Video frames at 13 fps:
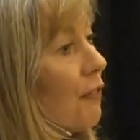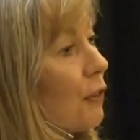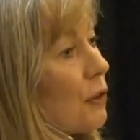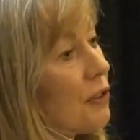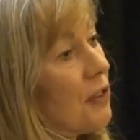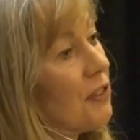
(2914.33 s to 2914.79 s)

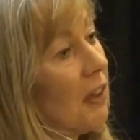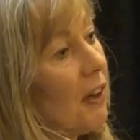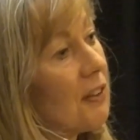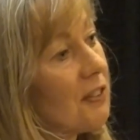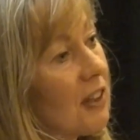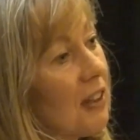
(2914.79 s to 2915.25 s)
versus
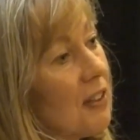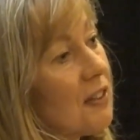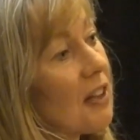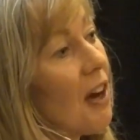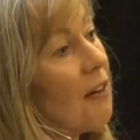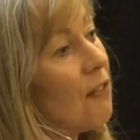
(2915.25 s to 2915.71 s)
a
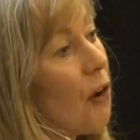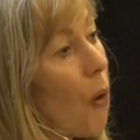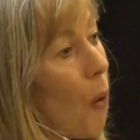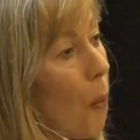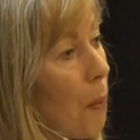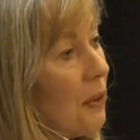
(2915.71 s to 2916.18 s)
sense
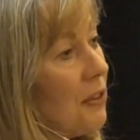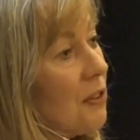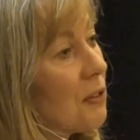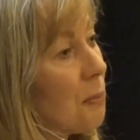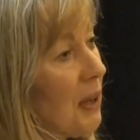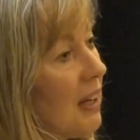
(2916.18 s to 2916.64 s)
of open
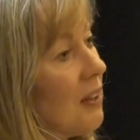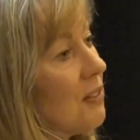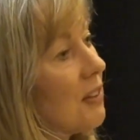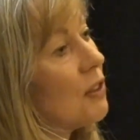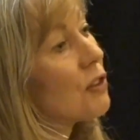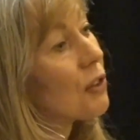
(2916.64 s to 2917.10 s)

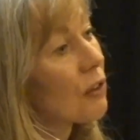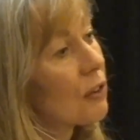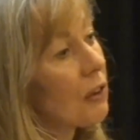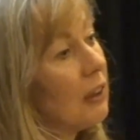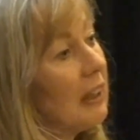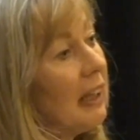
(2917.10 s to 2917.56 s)
space
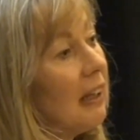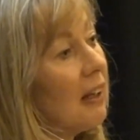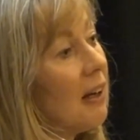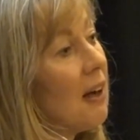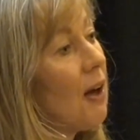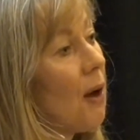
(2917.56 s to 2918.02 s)
internally